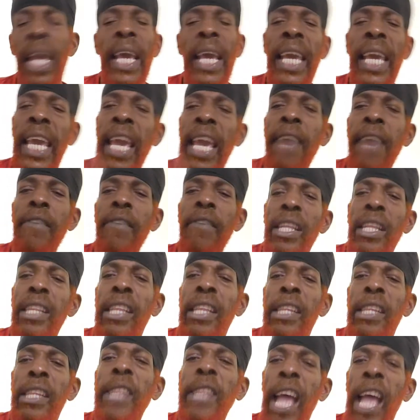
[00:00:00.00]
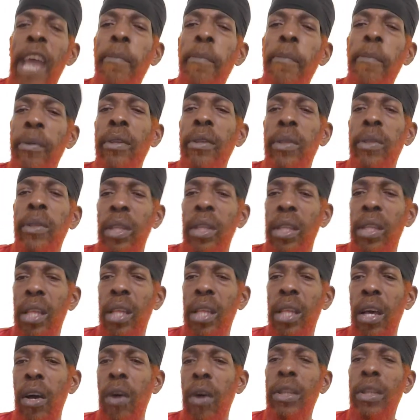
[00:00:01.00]
Even the disciples
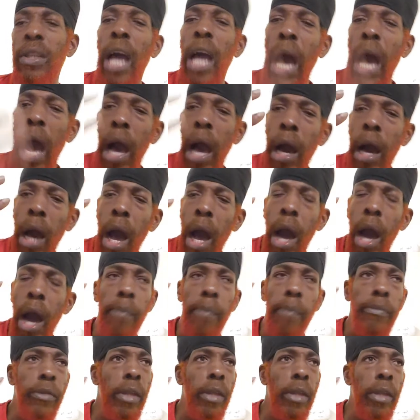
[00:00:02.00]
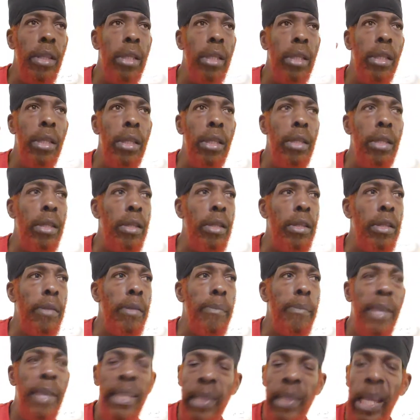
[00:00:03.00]
or the
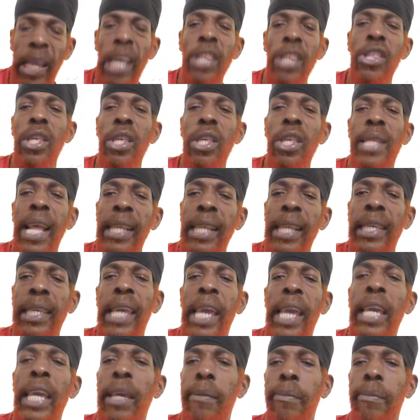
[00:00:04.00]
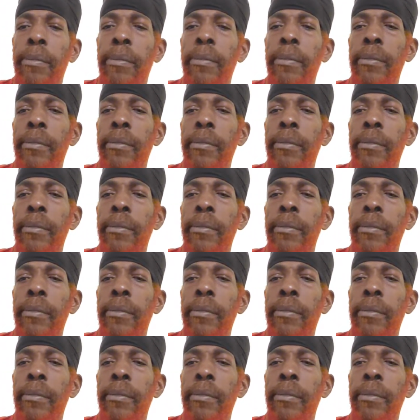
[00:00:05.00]
messengers that came,